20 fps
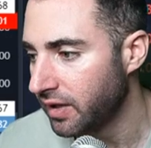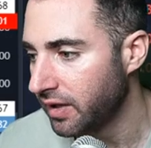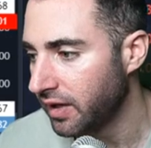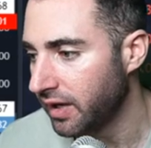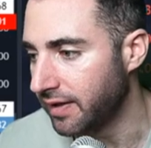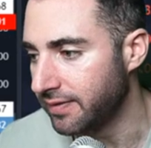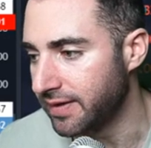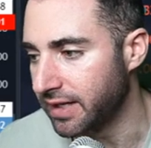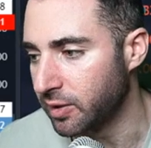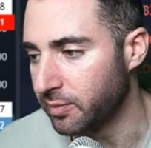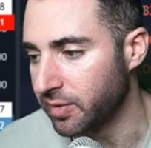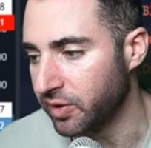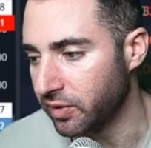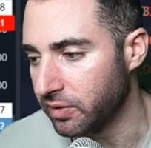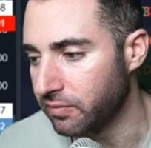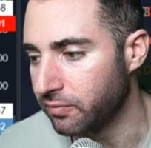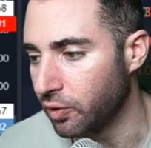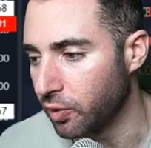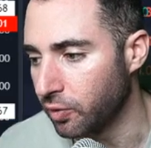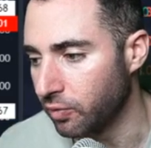And then I'll be
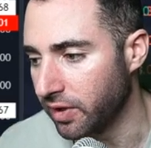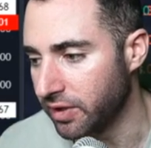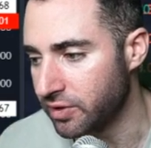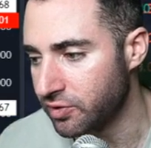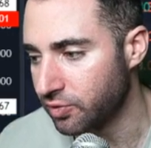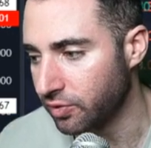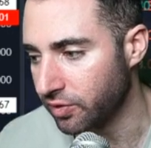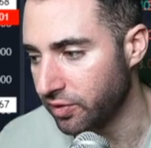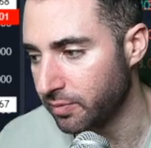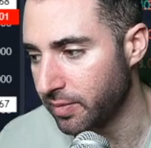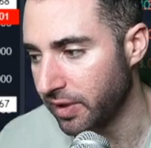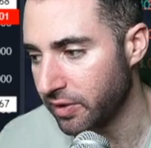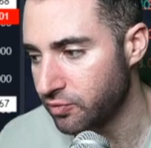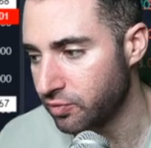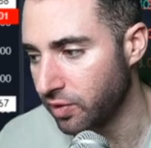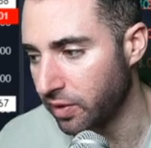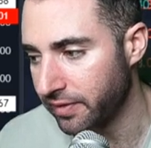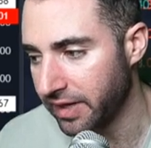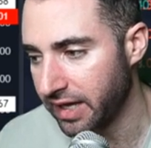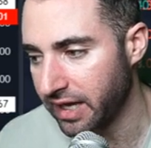looking for a run towards about
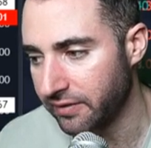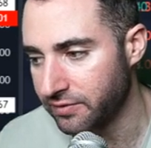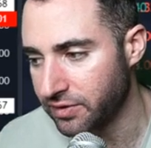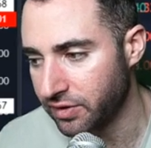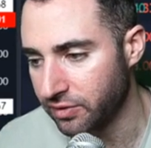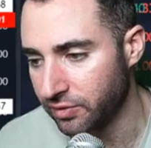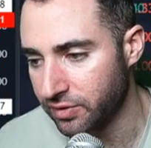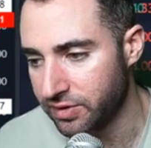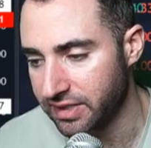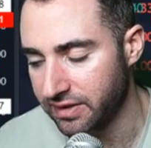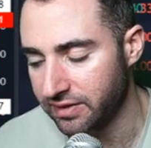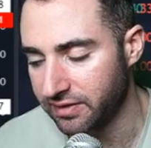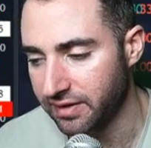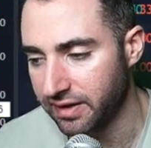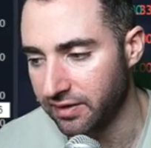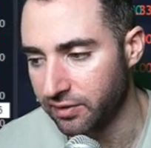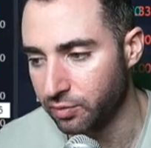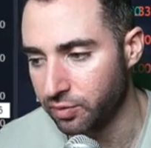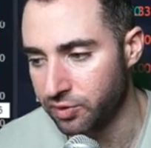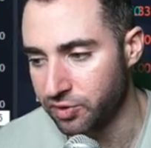12.5 to 13
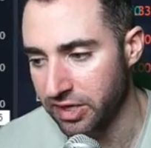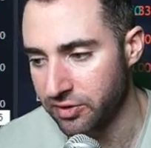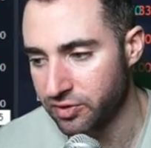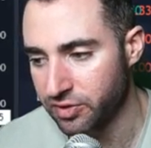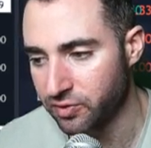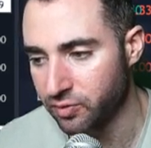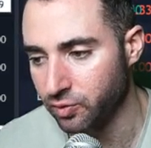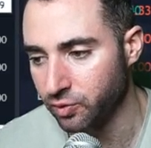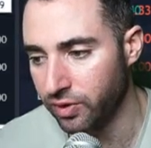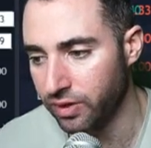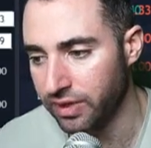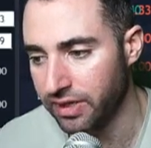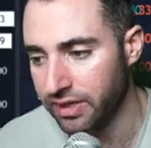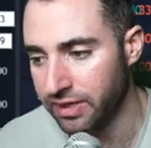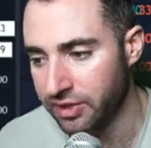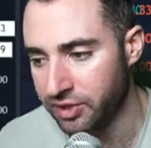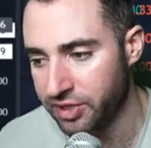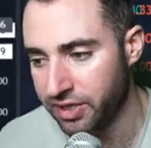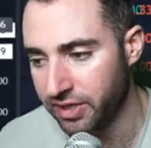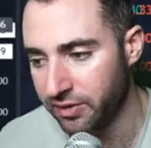cents, which actually would
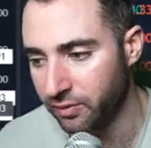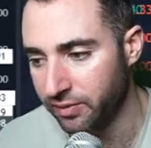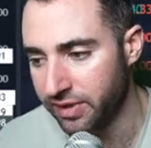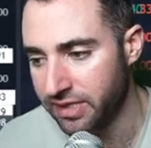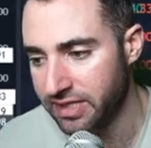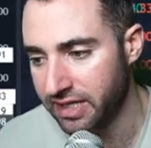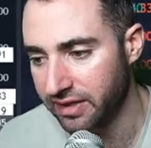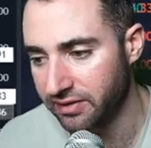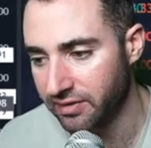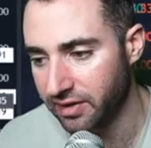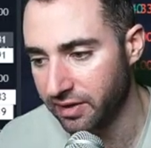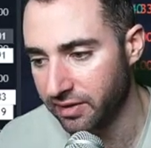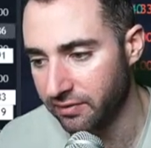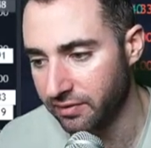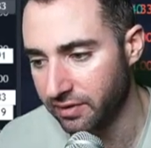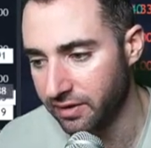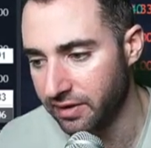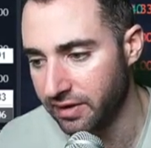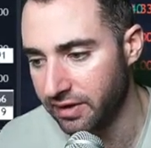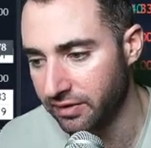initiate a retest of
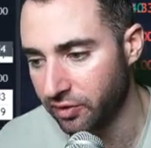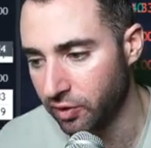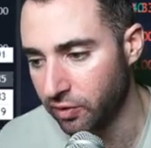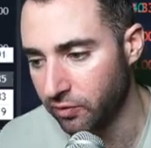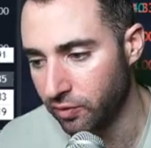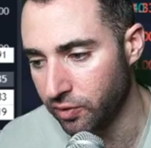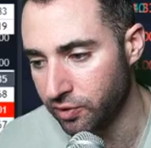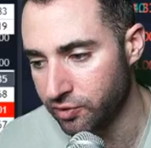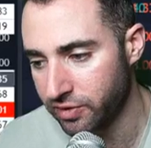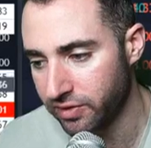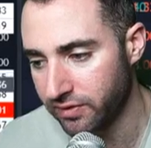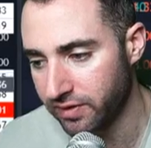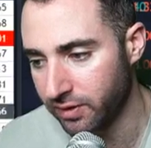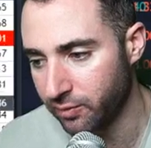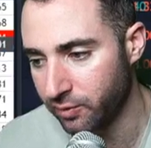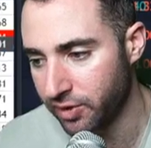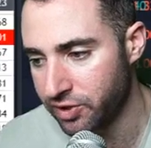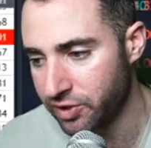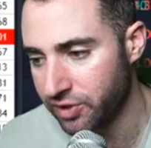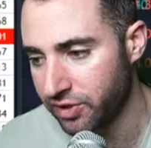this overall trend line,
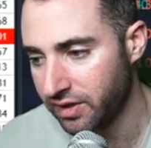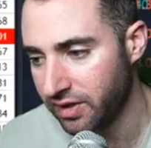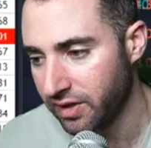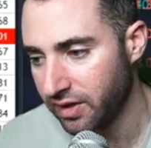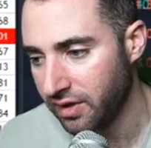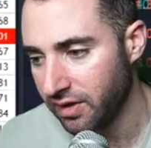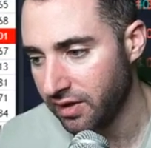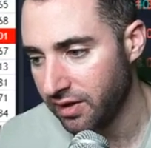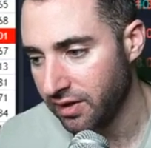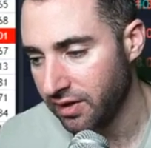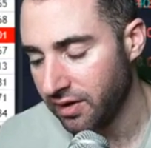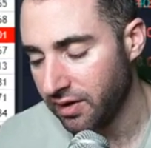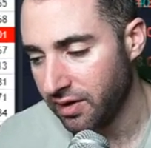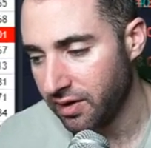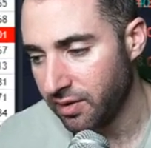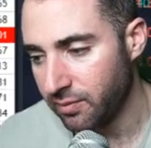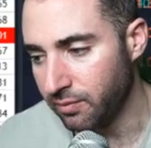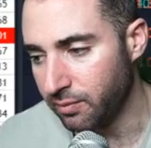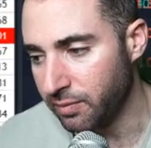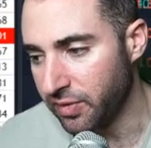which
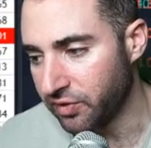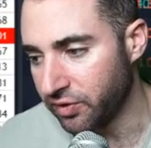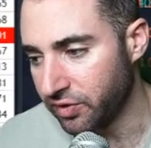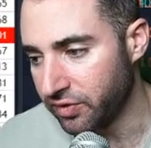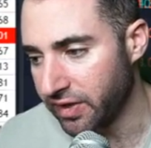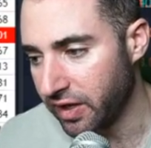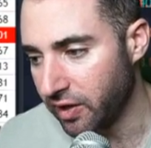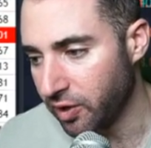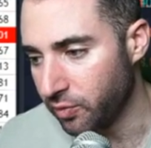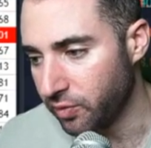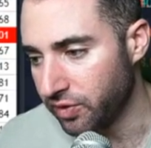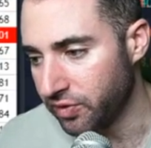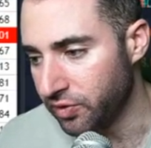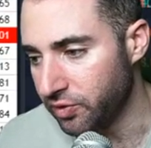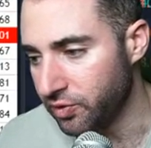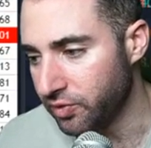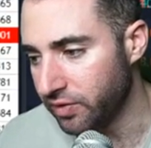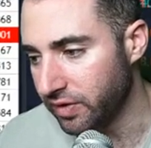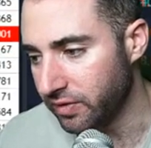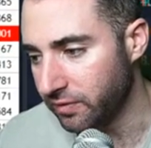Mr. Stellar was
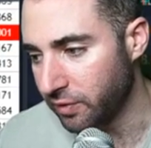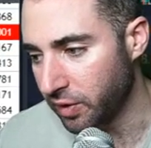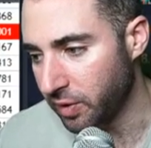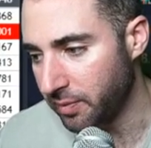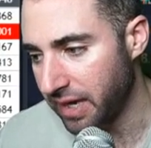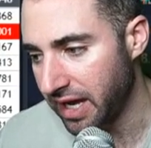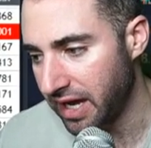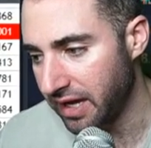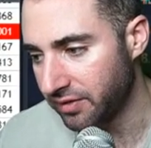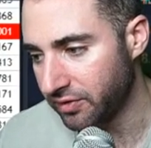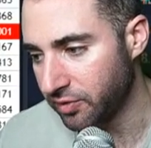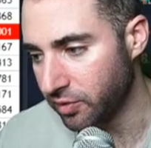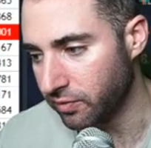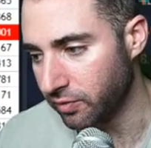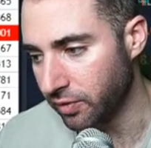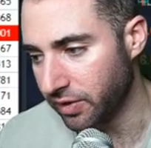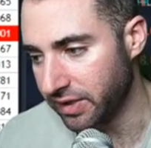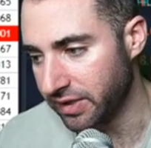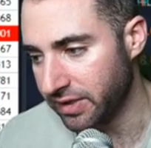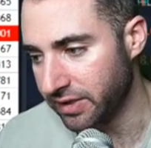using for the past
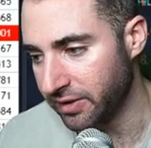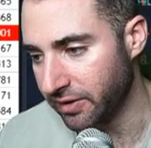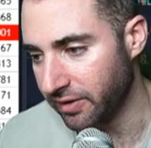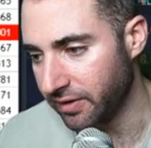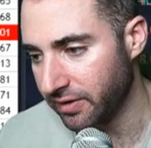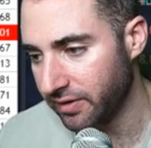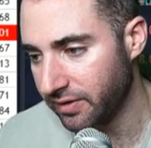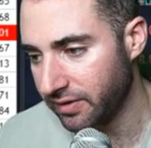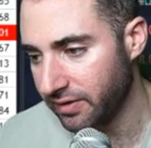over a year,